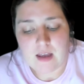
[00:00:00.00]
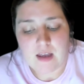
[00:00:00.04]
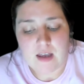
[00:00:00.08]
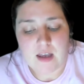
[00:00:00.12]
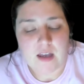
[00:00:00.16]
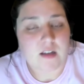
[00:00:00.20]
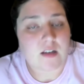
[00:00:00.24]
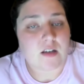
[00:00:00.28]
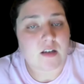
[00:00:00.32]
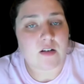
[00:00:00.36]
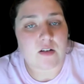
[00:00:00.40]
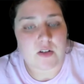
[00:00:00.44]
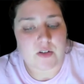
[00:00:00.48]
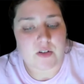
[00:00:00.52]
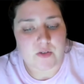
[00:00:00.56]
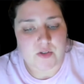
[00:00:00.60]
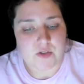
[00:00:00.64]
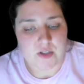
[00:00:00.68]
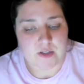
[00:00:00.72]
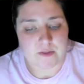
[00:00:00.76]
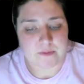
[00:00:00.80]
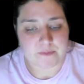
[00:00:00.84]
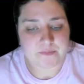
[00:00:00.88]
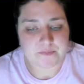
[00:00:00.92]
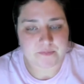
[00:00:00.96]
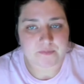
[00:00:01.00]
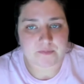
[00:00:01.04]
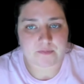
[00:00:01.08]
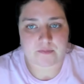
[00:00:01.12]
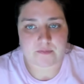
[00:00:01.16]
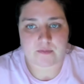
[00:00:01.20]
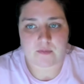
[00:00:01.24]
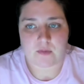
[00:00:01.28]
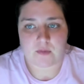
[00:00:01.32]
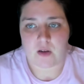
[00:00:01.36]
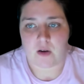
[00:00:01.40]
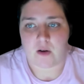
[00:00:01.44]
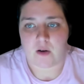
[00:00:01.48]
In conclusion,
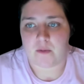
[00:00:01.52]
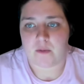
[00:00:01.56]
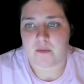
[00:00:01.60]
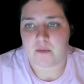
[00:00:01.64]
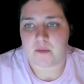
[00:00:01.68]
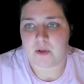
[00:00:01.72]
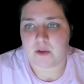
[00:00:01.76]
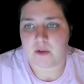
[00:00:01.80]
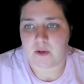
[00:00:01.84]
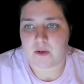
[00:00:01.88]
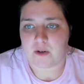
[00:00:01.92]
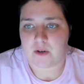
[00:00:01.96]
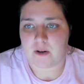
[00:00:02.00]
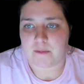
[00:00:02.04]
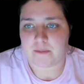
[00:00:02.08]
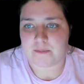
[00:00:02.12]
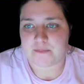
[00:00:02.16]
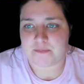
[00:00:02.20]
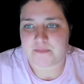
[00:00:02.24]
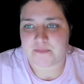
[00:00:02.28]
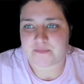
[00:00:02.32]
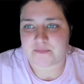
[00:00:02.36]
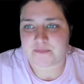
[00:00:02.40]
hold on.